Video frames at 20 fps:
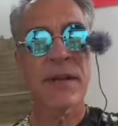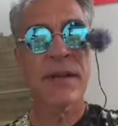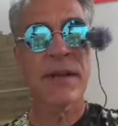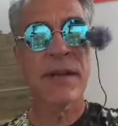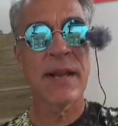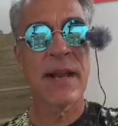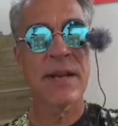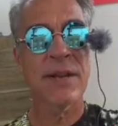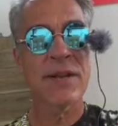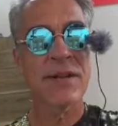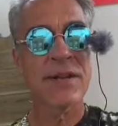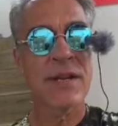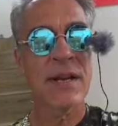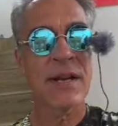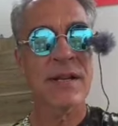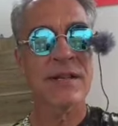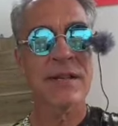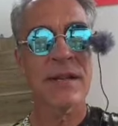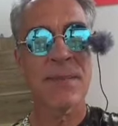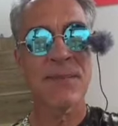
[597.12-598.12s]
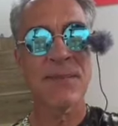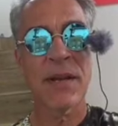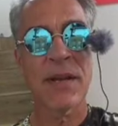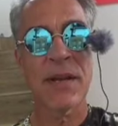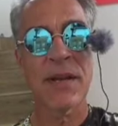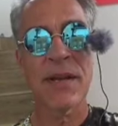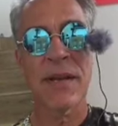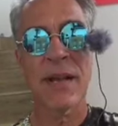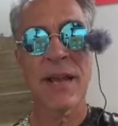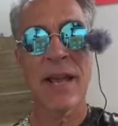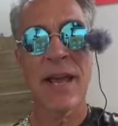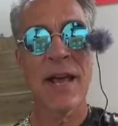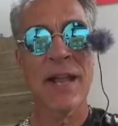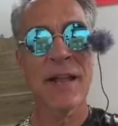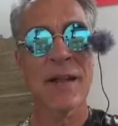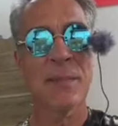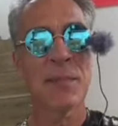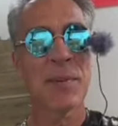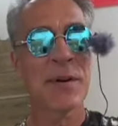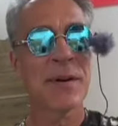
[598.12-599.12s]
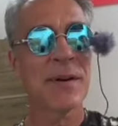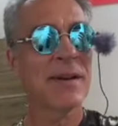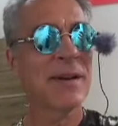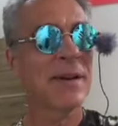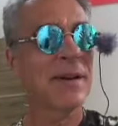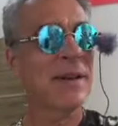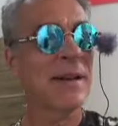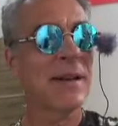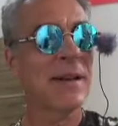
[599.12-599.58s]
and they just got something in the caliper, and